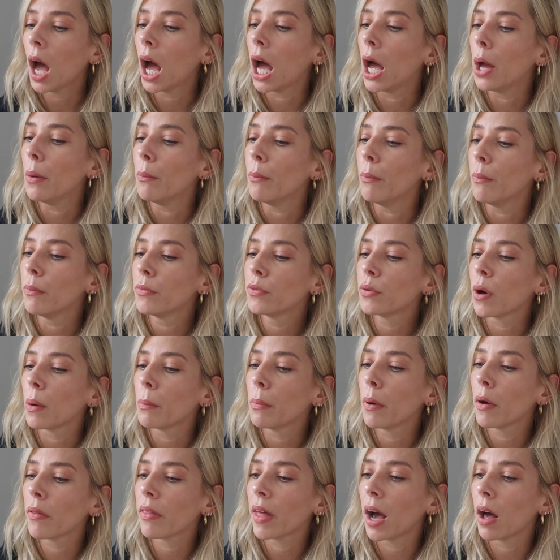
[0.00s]
So I'll
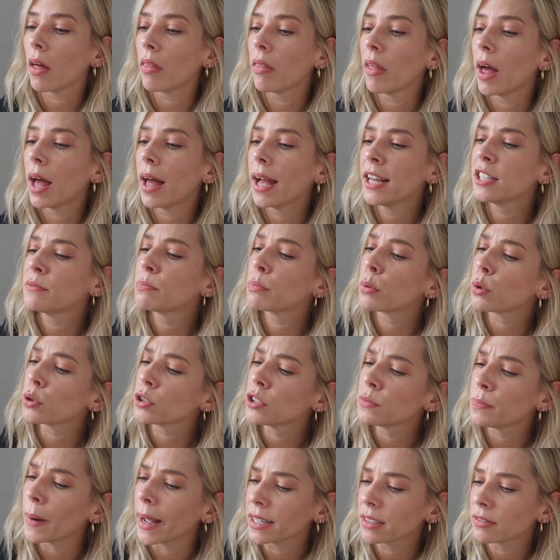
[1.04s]
put that on there. It's
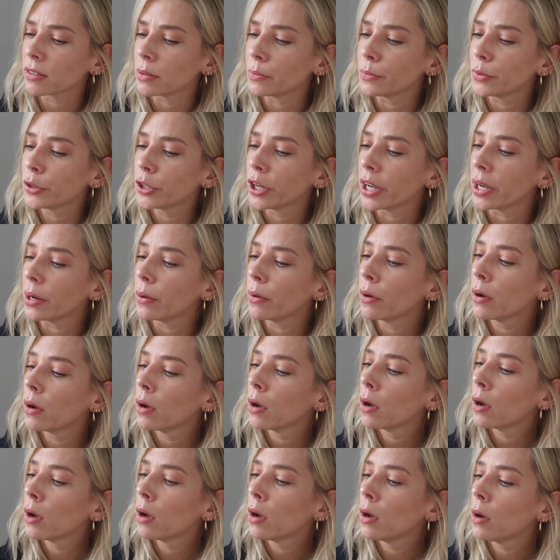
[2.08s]
broad spectrum too.
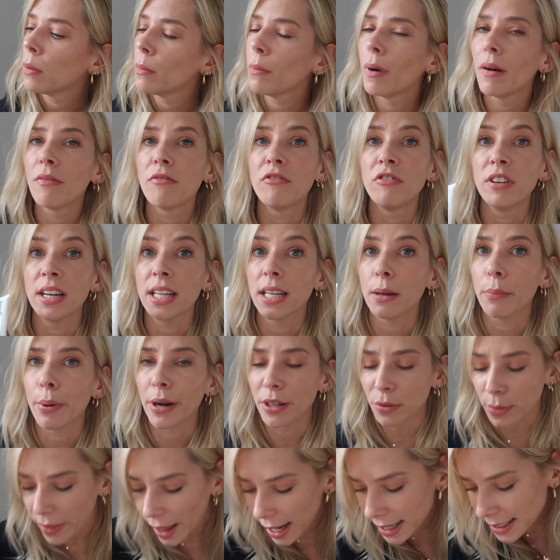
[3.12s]
Really
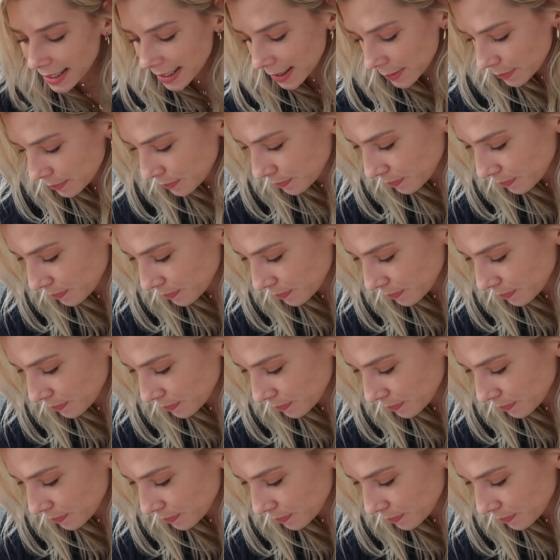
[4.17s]
impressed with that.